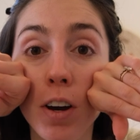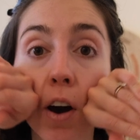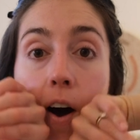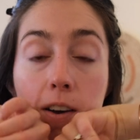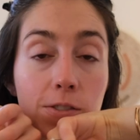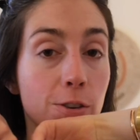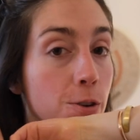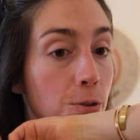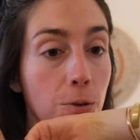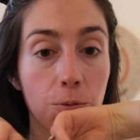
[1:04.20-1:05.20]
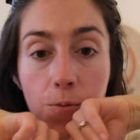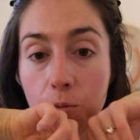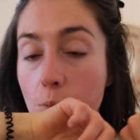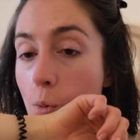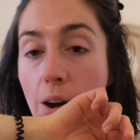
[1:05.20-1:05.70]
got to
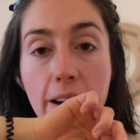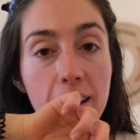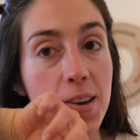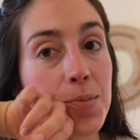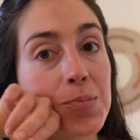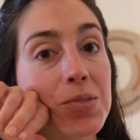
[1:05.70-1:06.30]
where I am